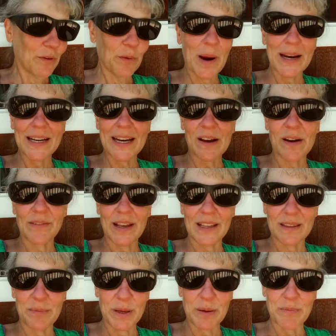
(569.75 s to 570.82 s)
For right now, I've
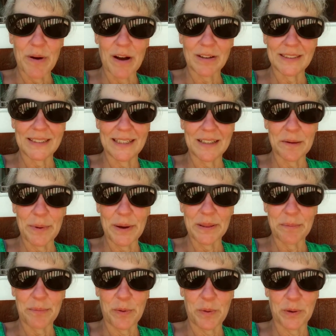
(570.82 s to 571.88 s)
got the big box sitting up on
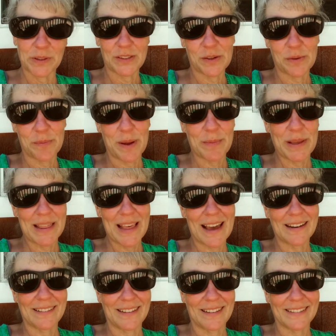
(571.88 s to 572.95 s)
the porch, so maybe
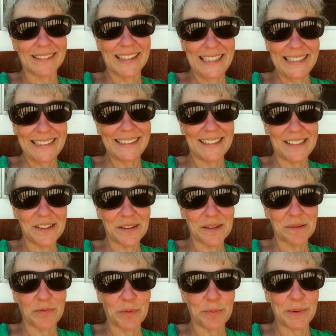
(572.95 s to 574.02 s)
that'll at least deter
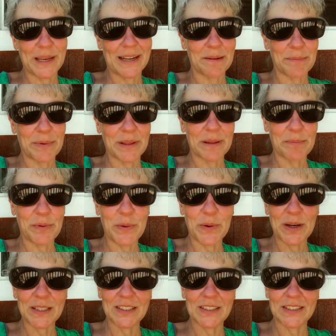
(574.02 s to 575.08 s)
him from getting up on the
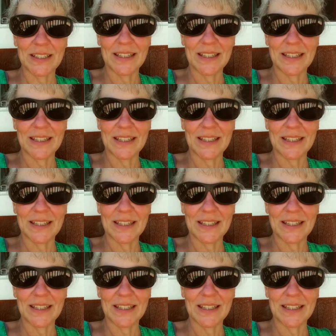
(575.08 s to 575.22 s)
porch.